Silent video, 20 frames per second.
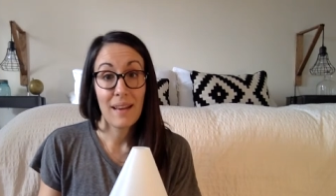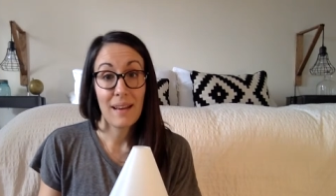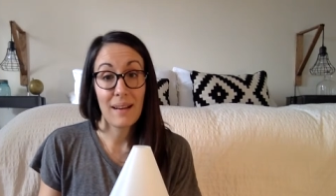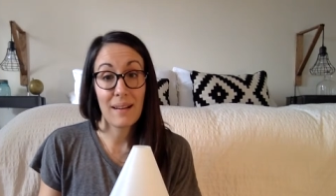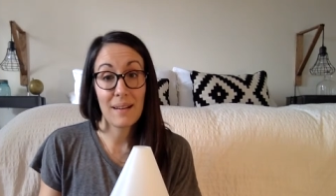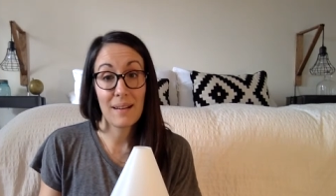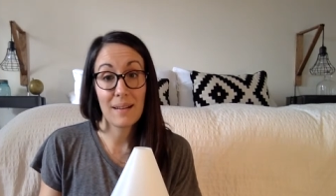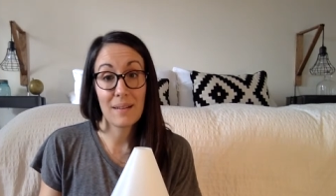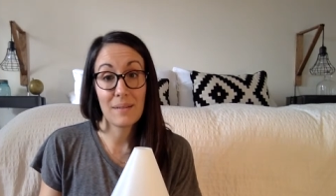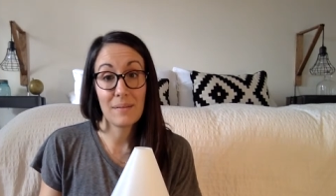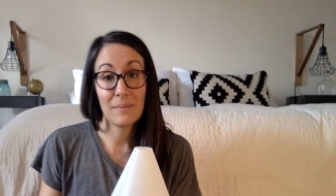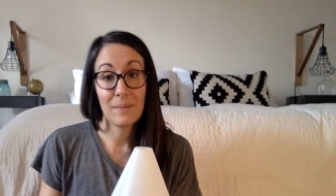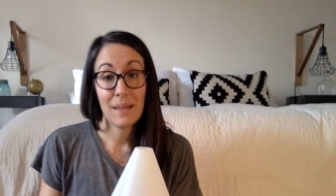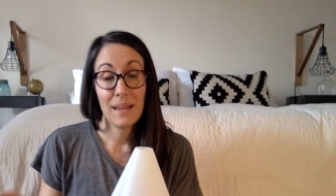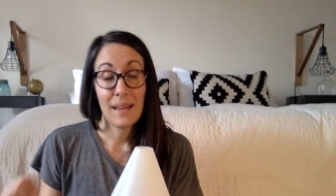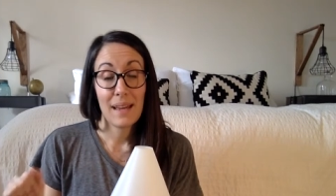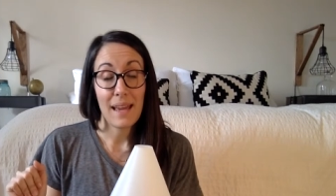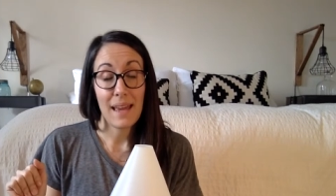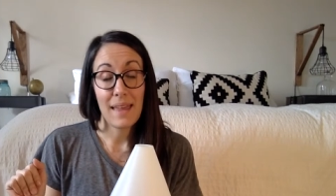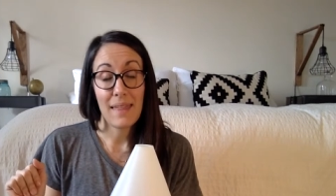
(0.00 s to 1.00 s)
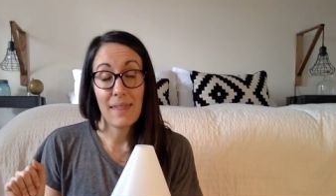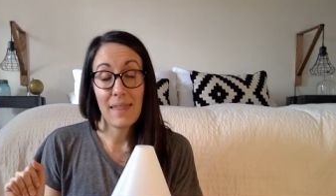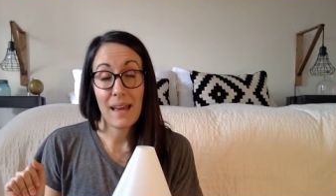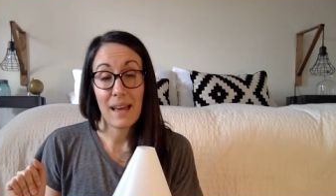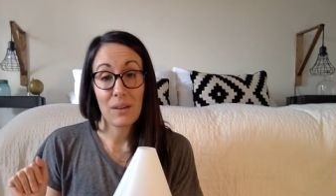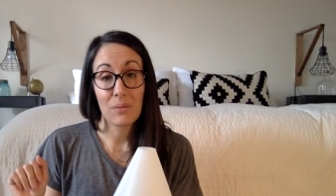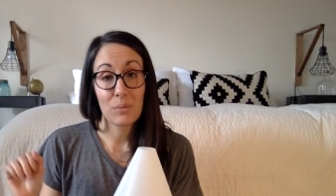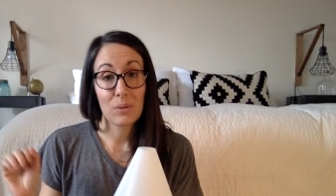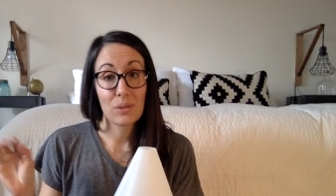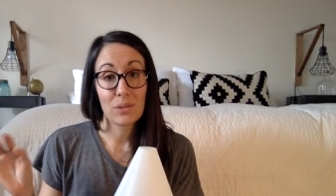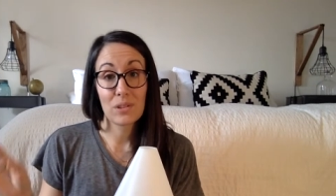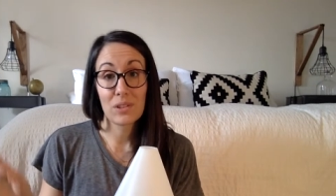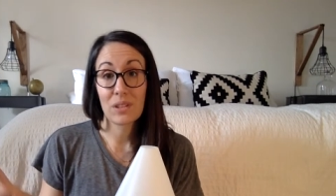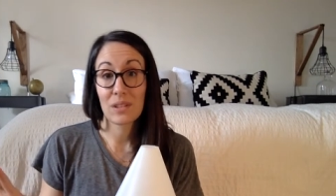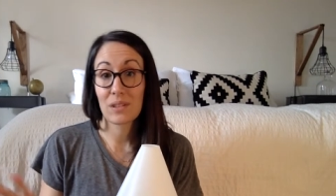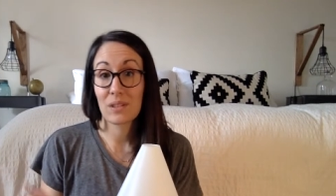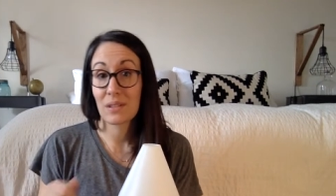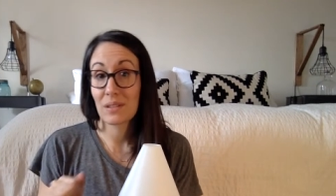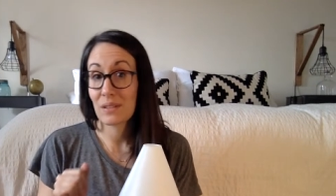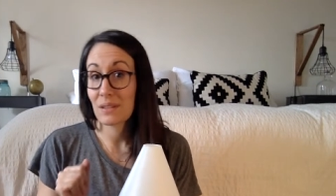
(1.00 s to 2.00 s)
um, and that will
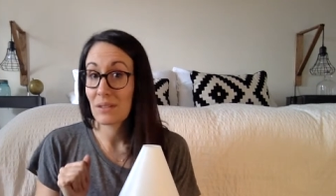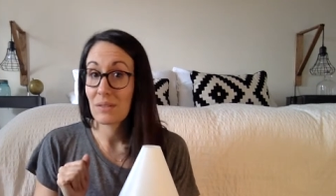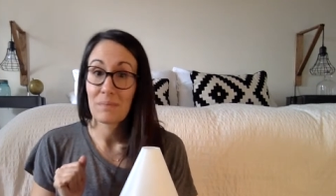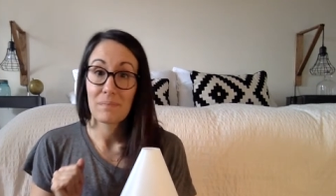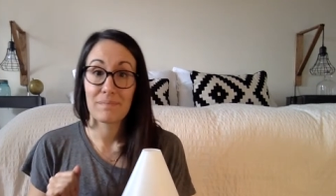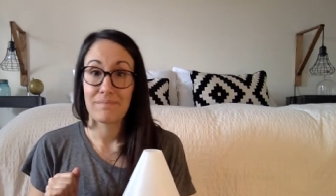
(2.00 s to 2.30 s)
just,